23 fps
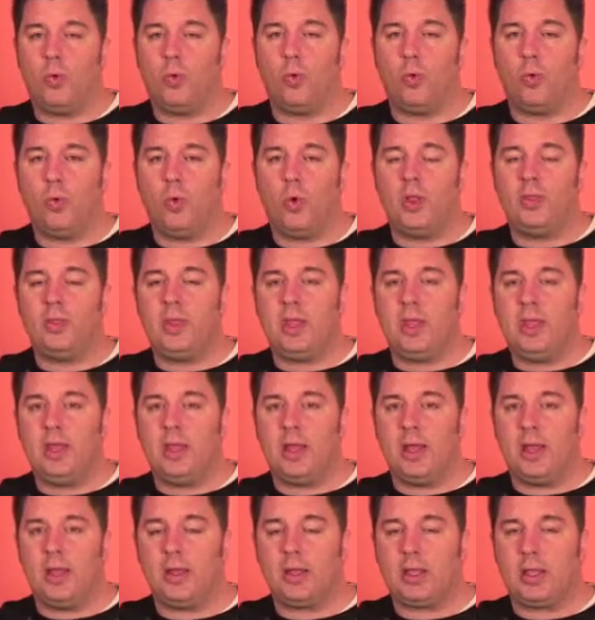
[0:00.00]
when
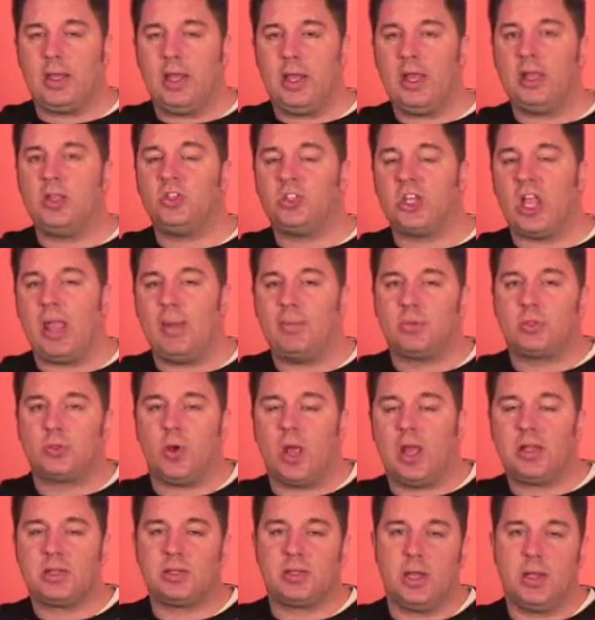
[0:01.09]
the King James
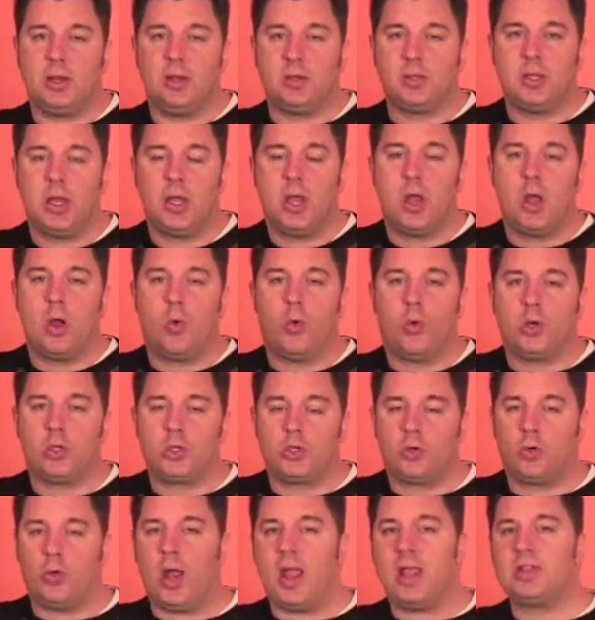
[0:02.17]
translators were
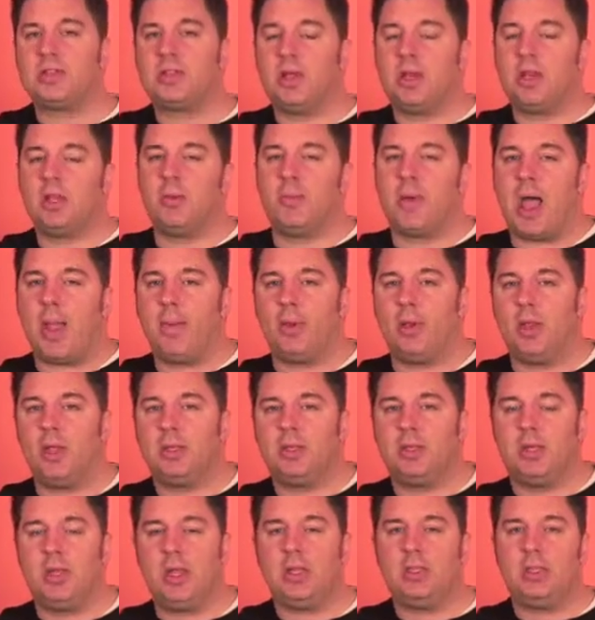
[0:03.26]
translating the Bible
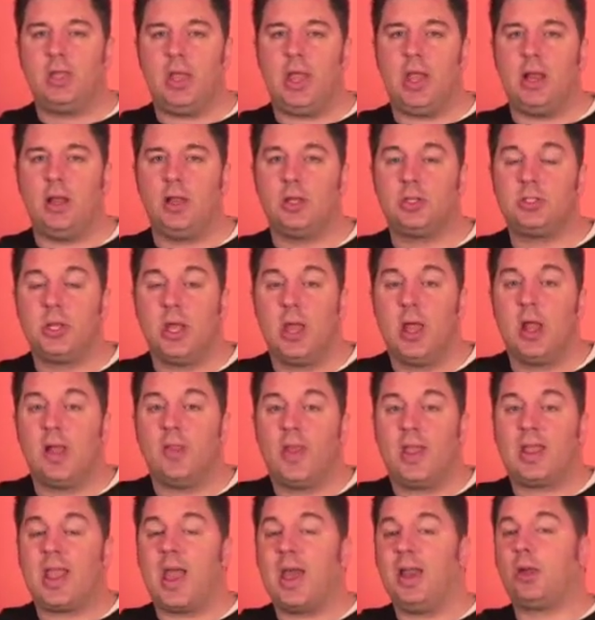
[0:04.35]
into English,
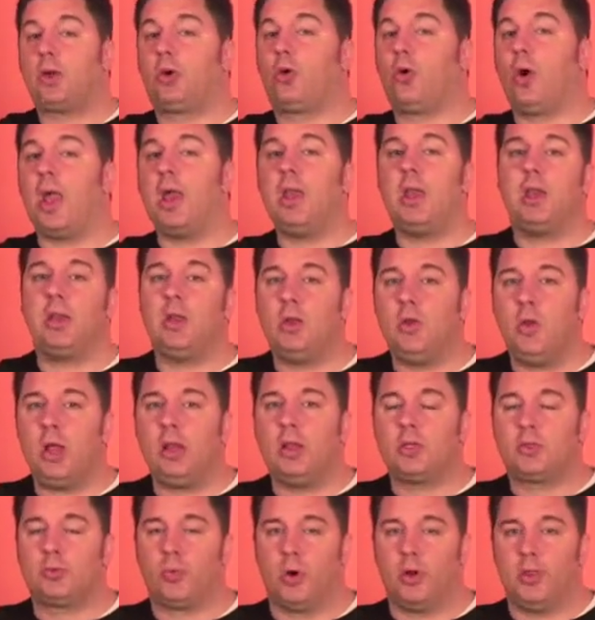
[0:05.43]
they kind of created a new
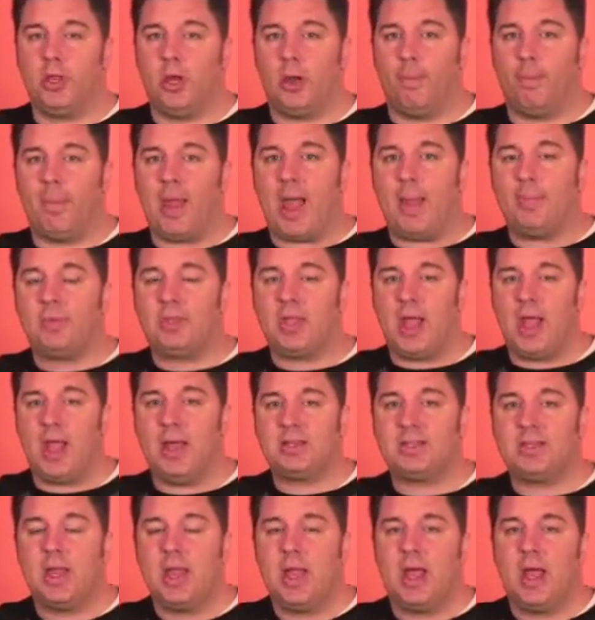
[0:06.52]
English word there,
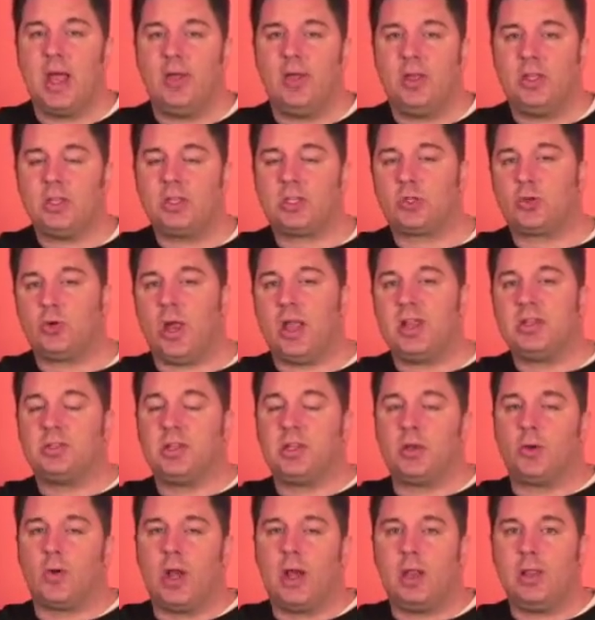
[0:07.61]
baptize. They just
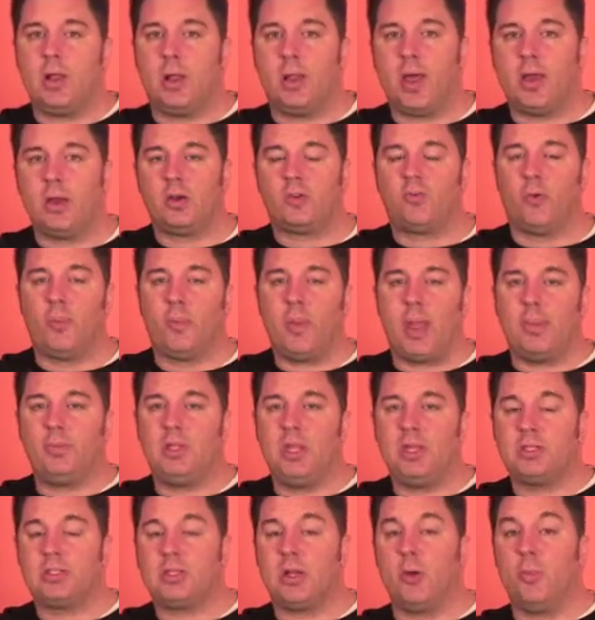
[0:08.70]
transliterated the letters from
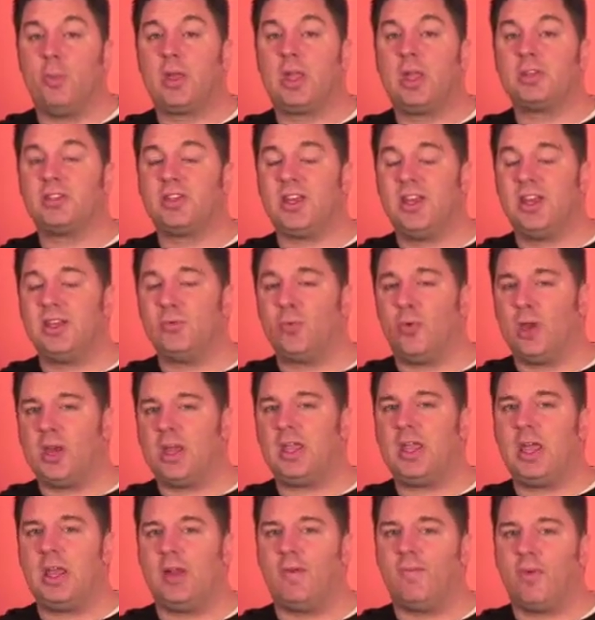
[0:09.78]
baptizo because they didn't want to
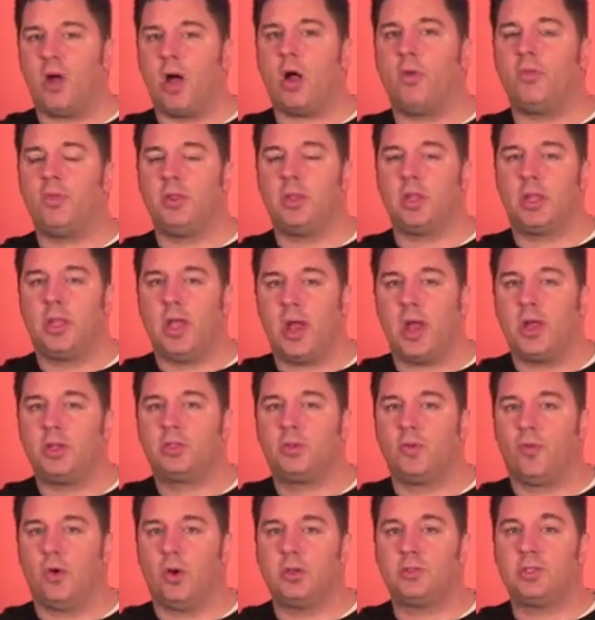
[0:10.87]
get involved in the
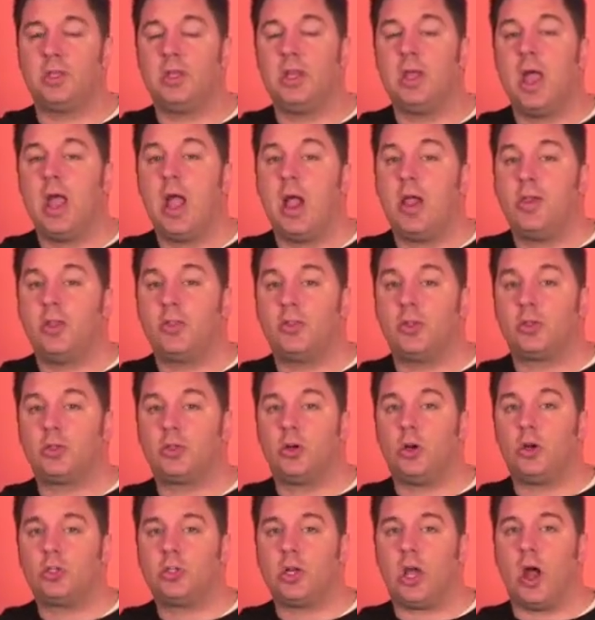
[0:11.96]
controversy that the
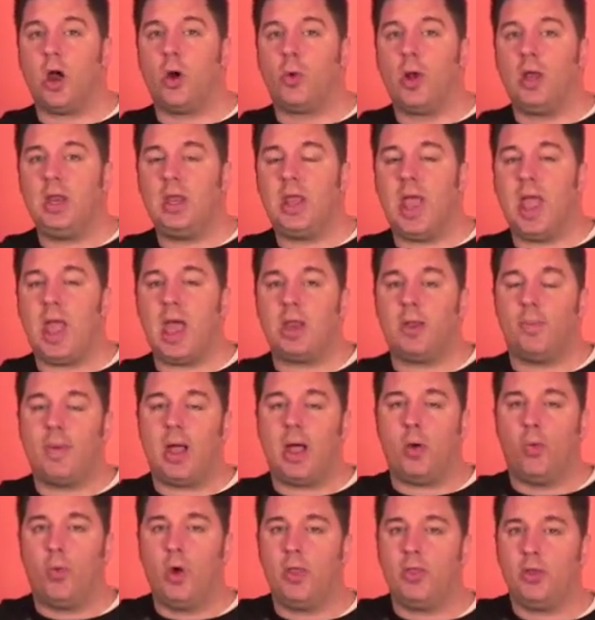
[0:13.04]
church already had
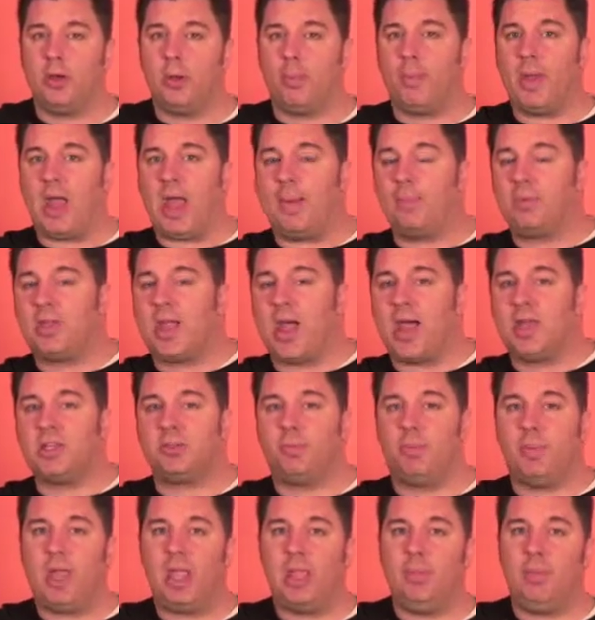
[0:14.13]
about whether to baptize
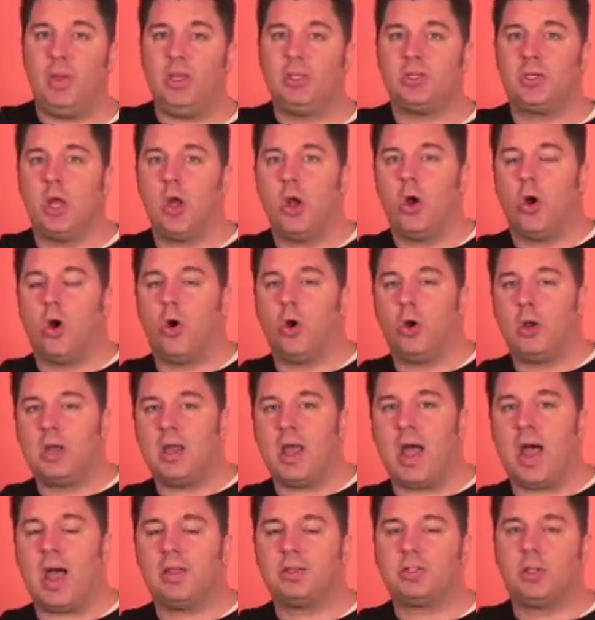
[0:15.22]
babies or
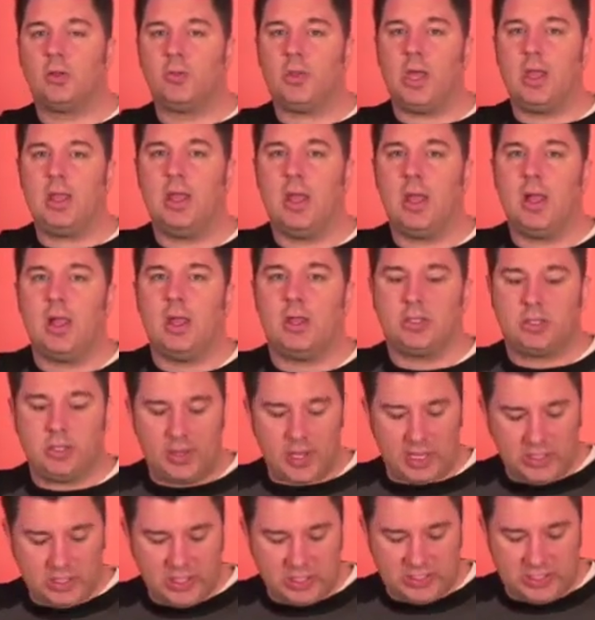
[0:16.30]
not. So
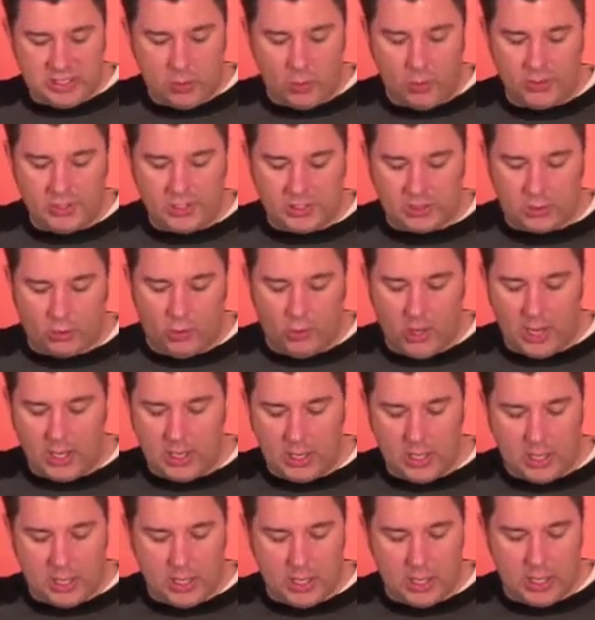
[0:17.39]
they just said, we'll just create
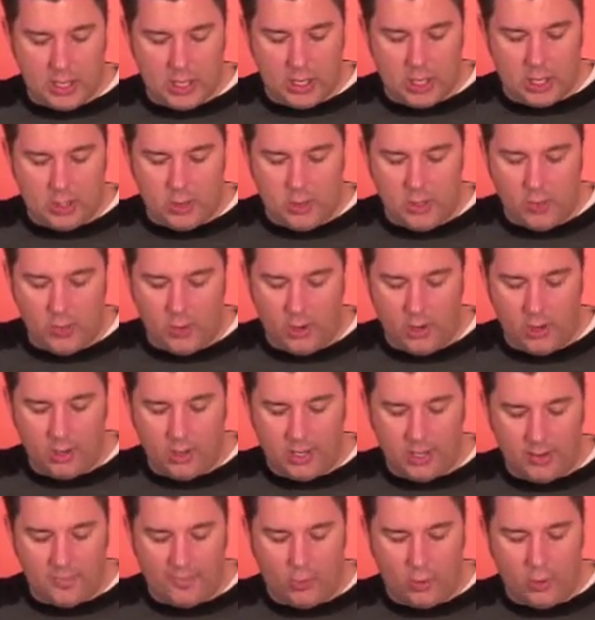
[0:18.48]
a new word
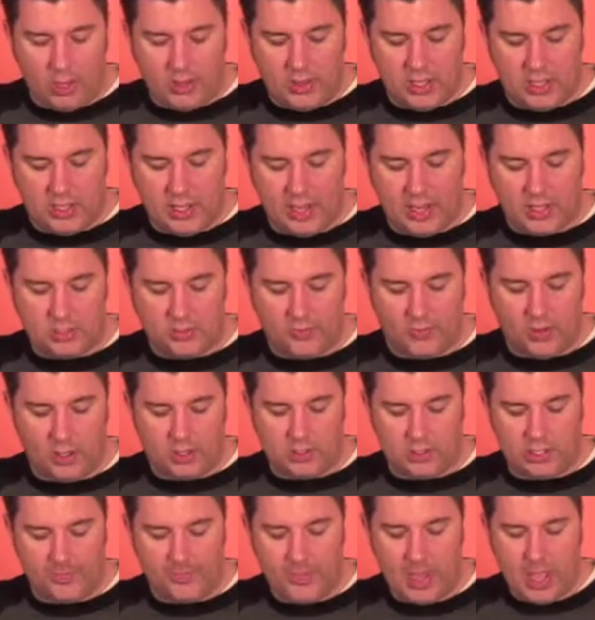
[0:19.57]
and avoid the
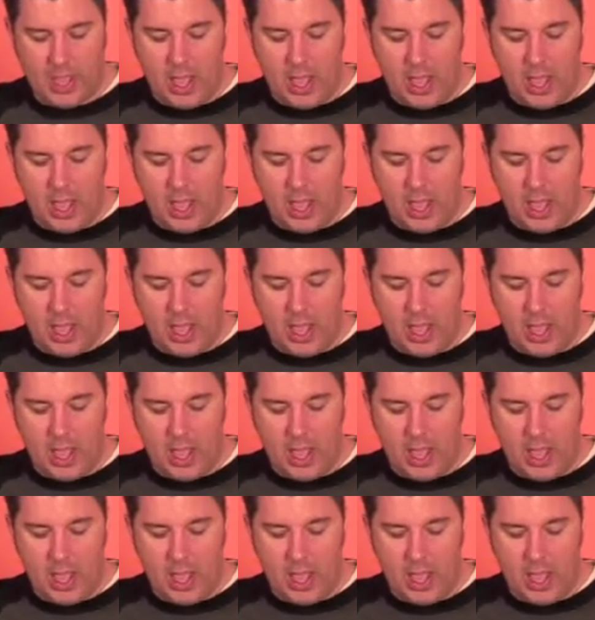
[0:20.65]
controversy.